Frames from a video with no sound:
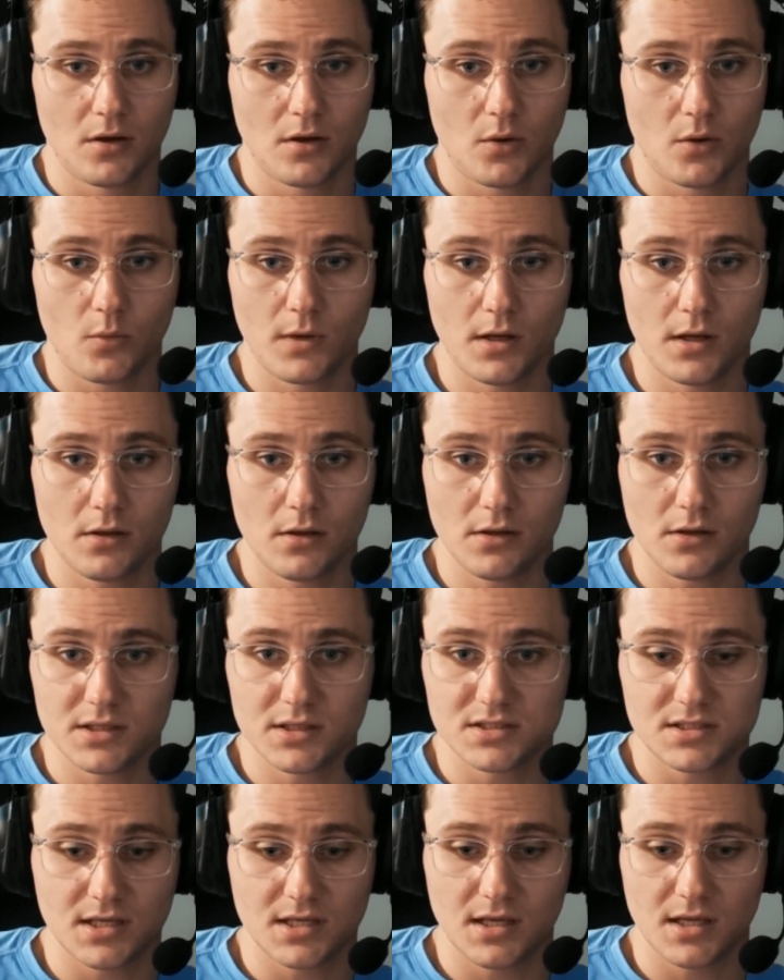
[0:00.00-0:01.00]
Well,
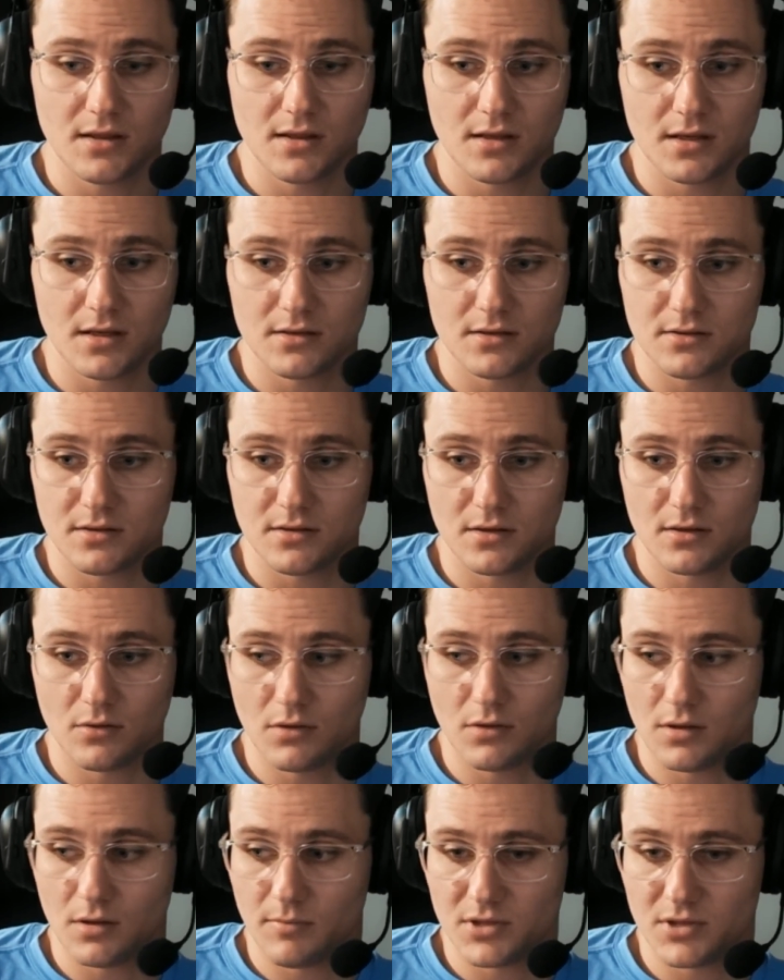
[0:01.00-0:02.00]
let's say that,
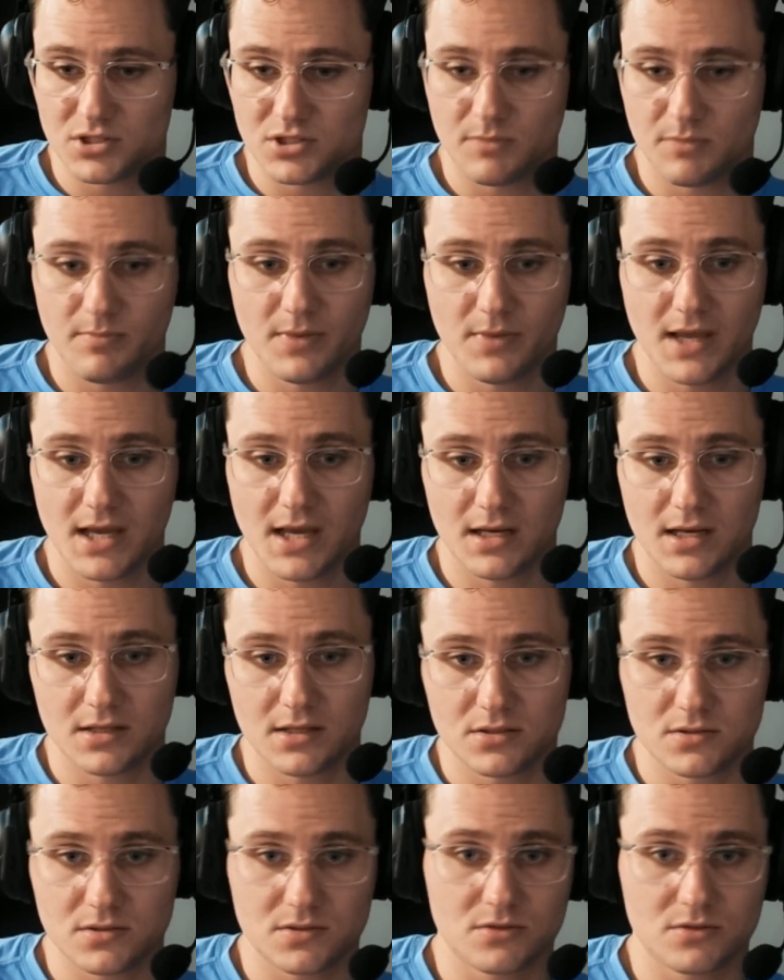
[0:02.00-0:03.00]
a bunch of
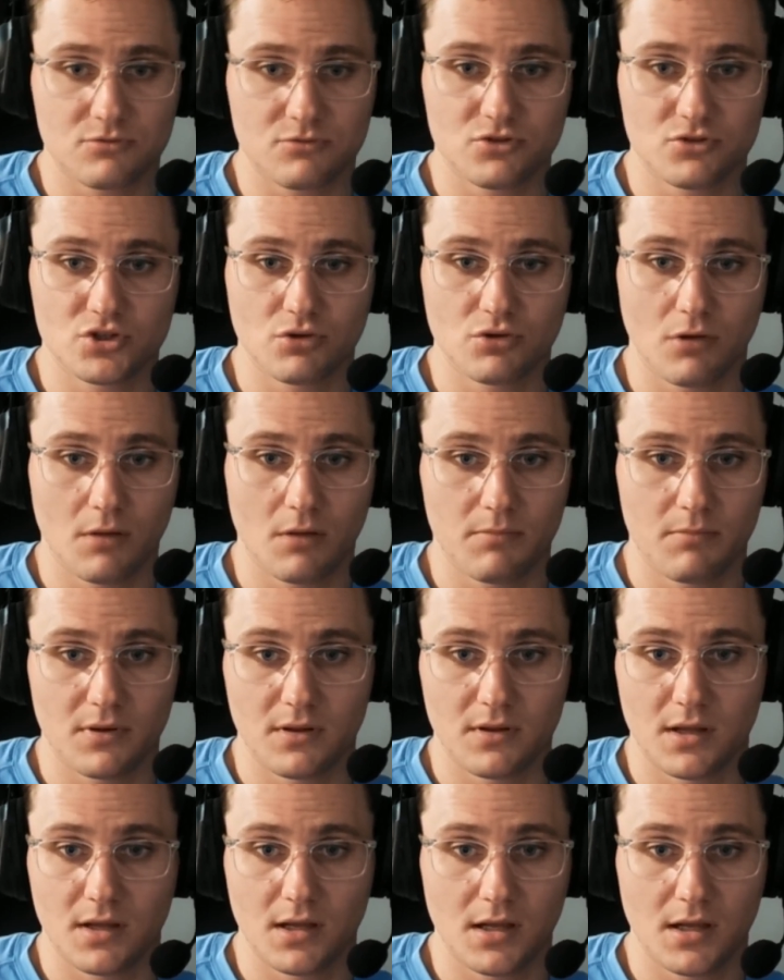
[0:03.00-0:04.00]
bandits show up
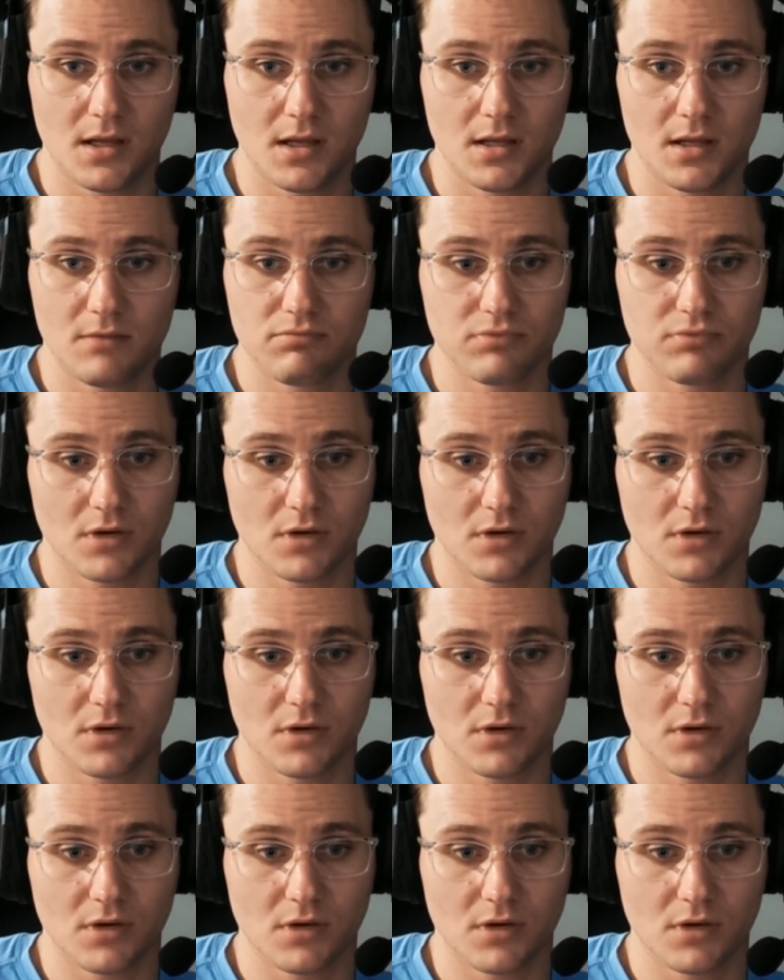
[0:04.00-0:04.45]
and they